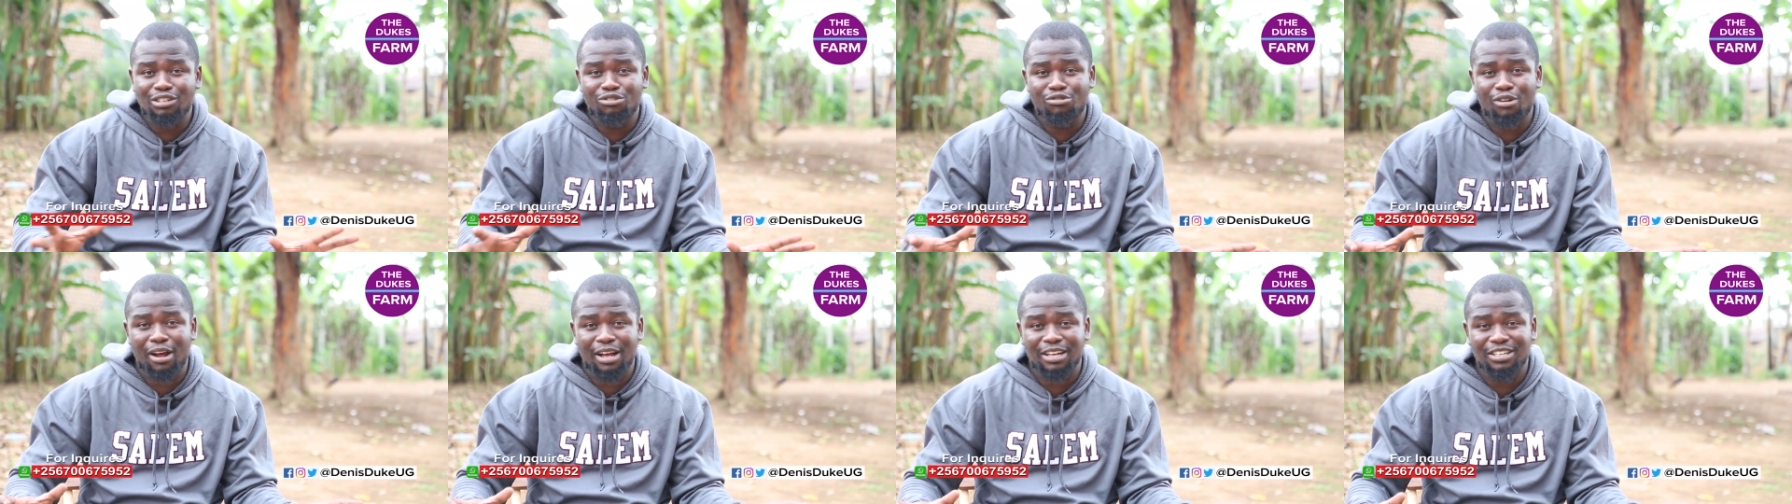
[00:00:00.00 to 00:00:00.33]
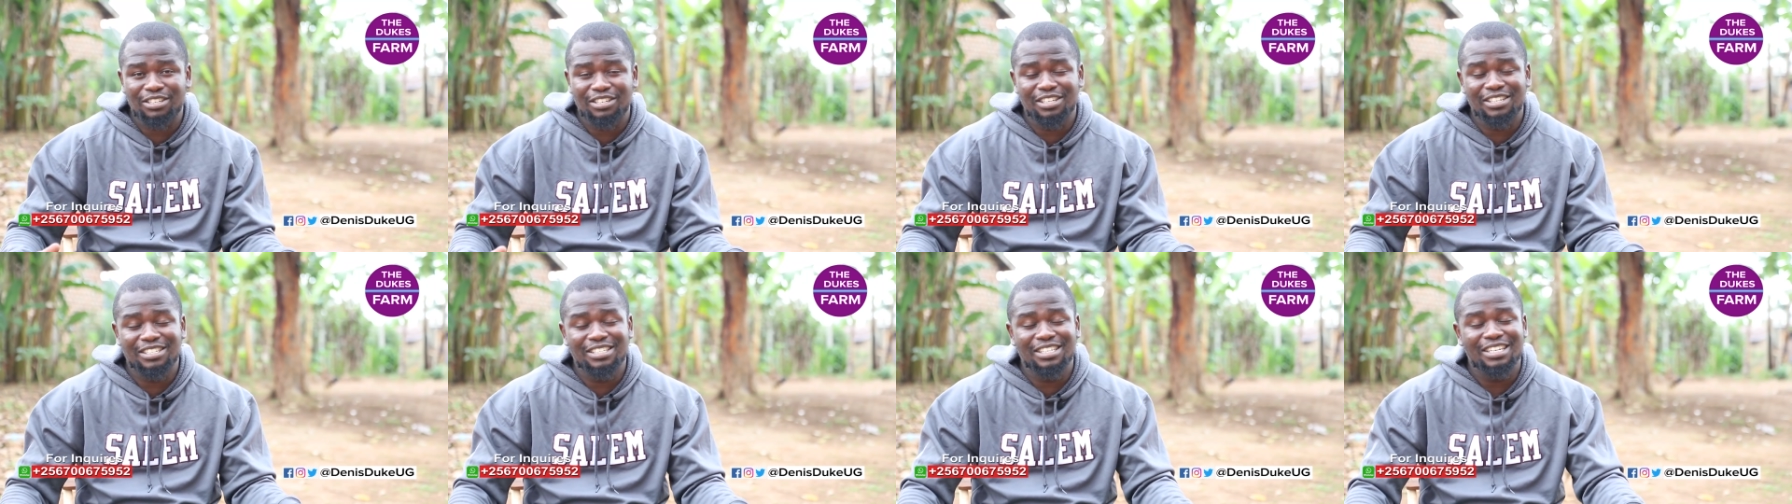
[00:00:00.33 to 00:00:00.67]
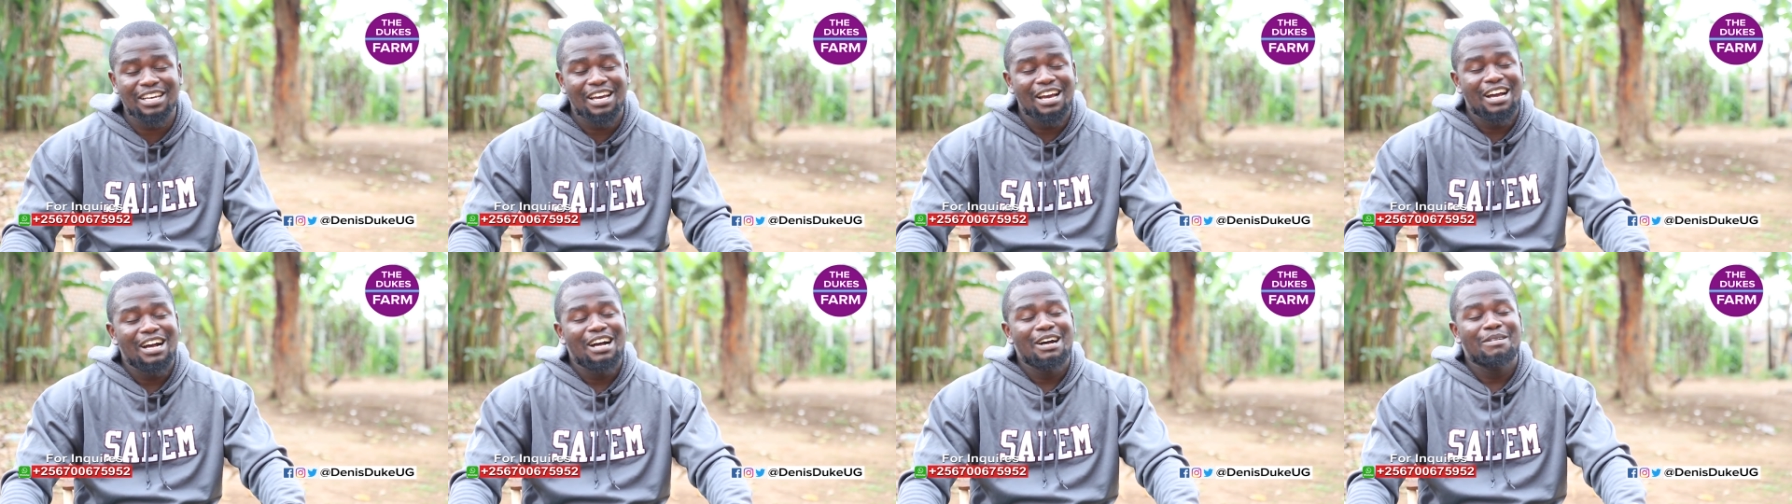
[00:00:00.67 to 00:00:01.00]

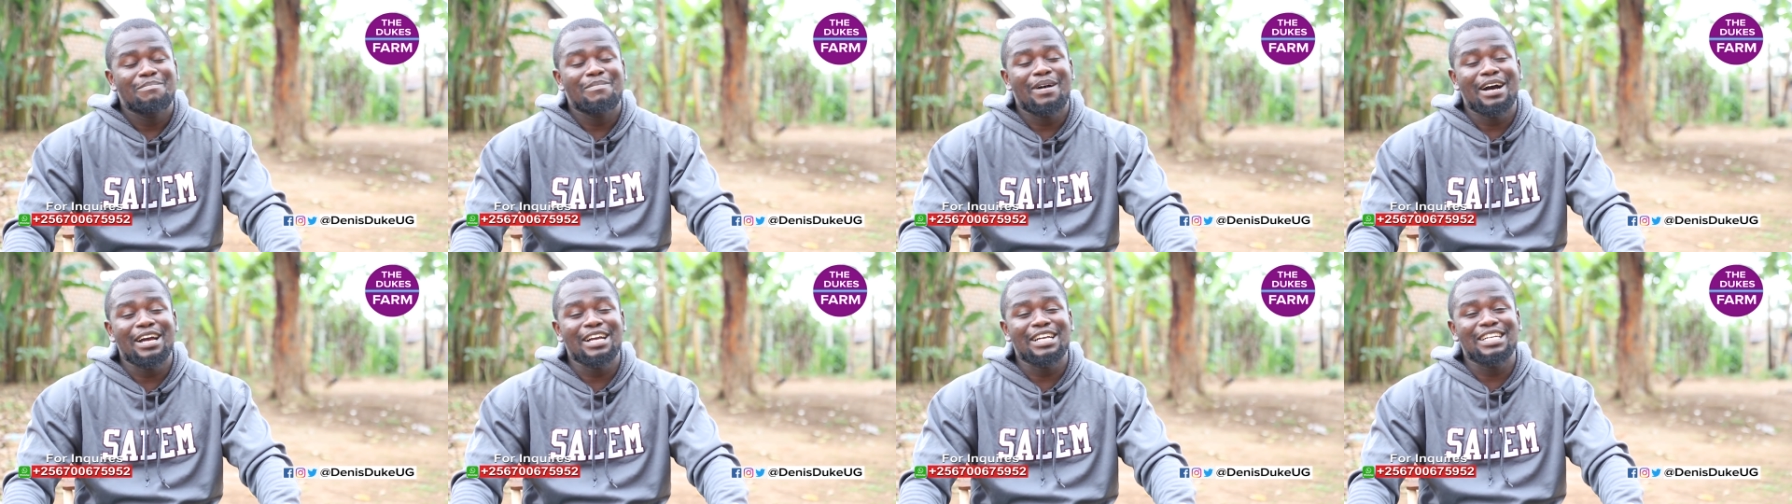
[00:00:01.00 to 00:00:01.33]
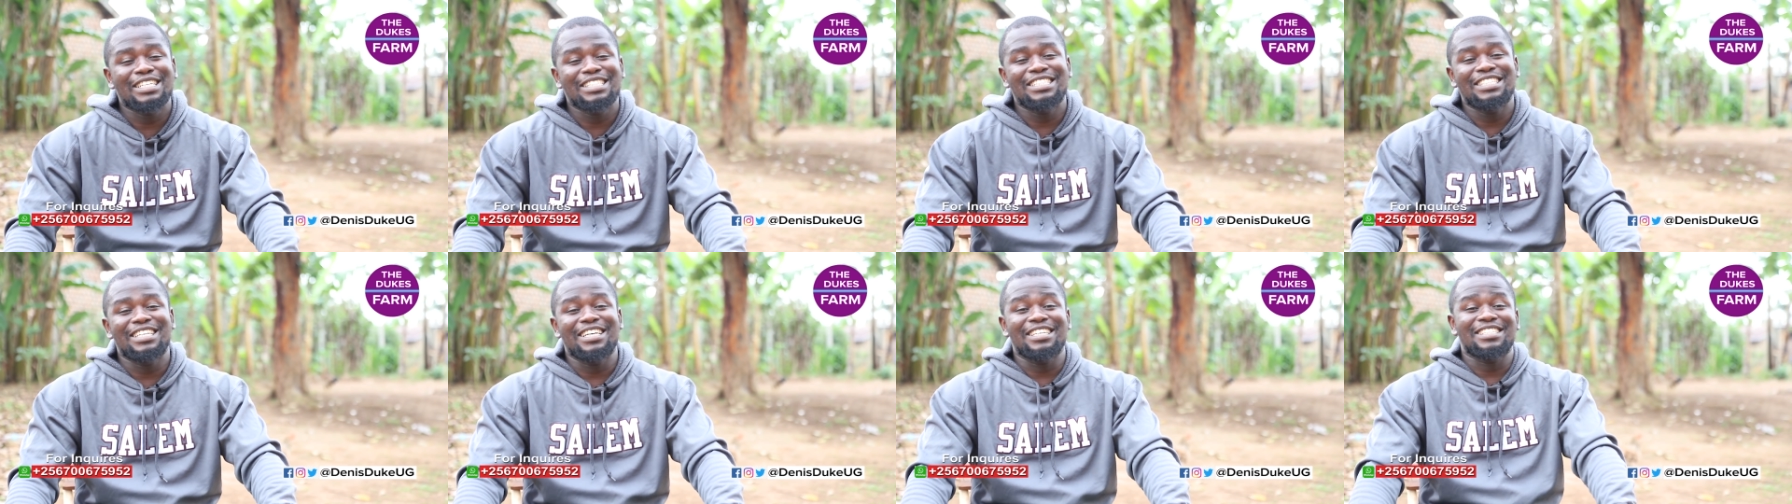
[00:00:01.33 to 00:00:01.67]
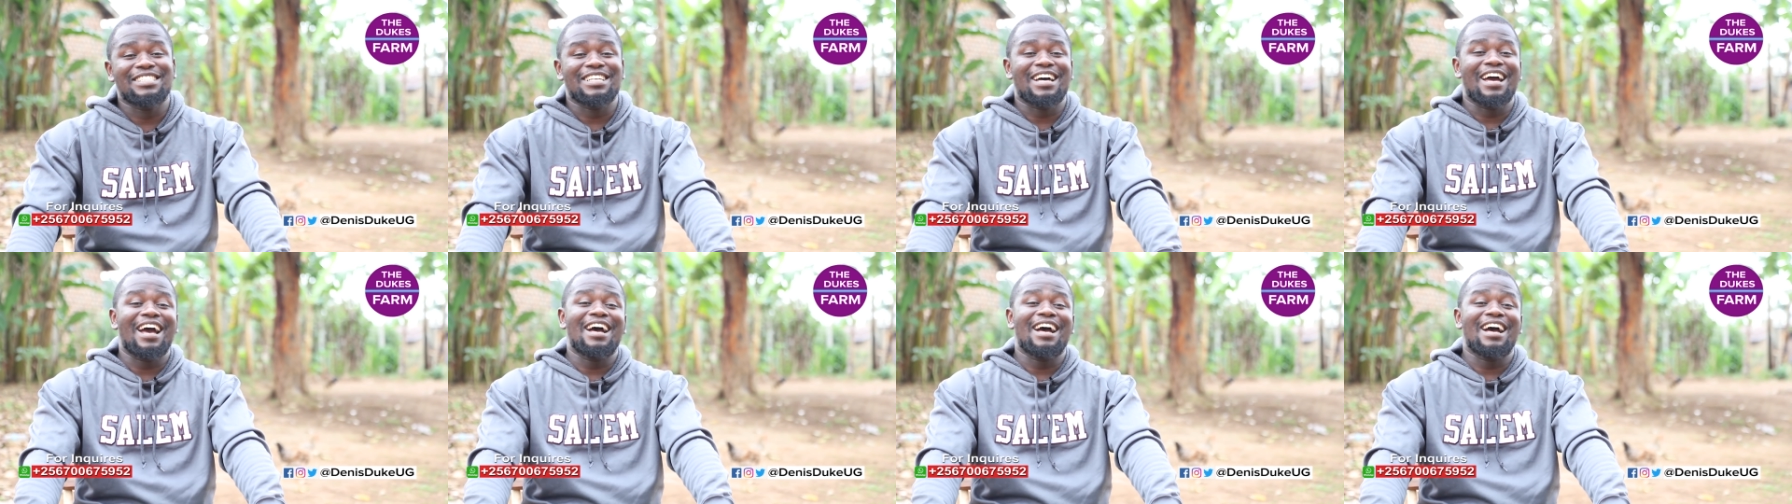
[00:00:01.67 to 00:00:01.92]
structures. My goodness,